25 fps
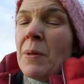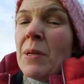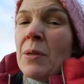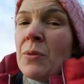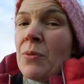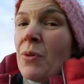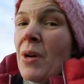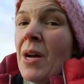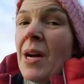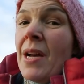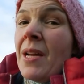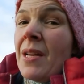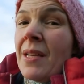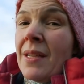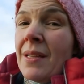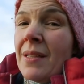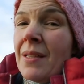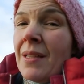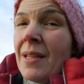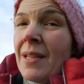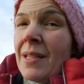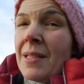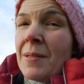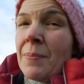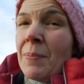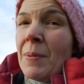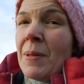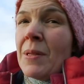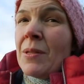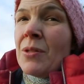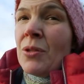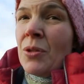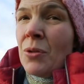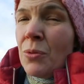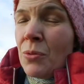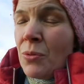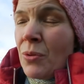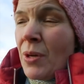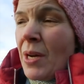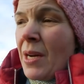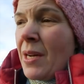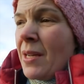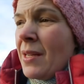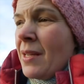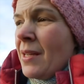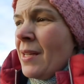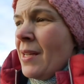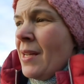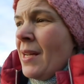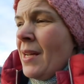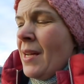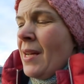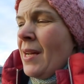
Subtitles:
been dry. It's been too dry.